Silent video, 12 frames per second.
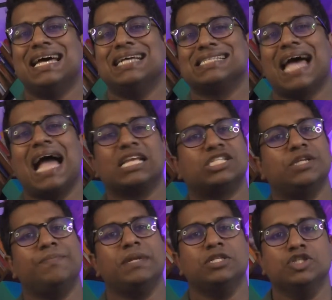has actually
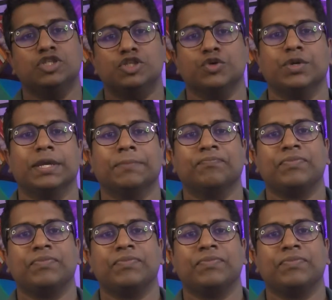been doing.